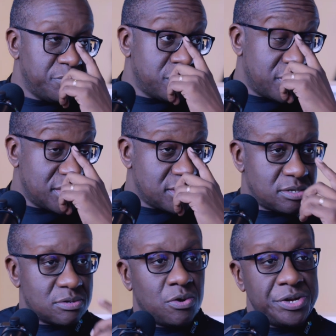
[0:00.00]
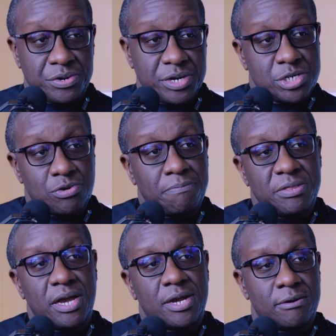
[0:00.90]
So that's going to disrupt
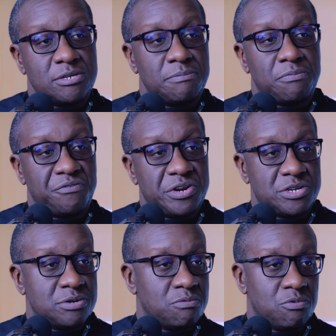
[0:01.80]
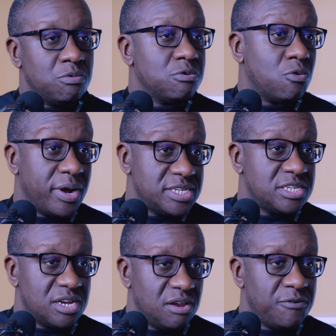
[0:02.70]
the accounting profession quite
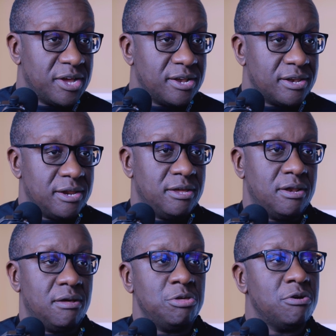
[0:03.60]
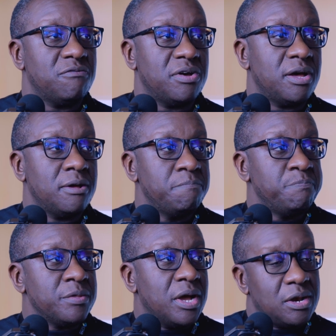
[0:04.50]
significantly. Now think of
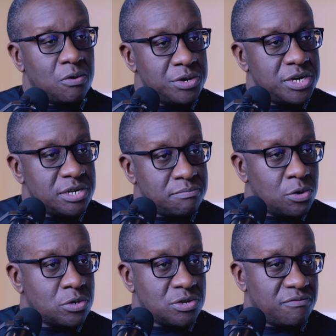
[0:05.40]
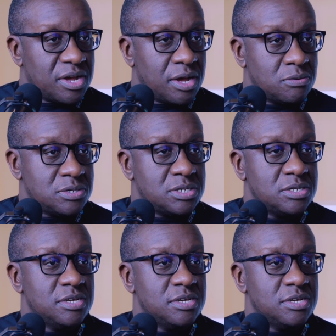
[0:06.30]
an audited books of accounts,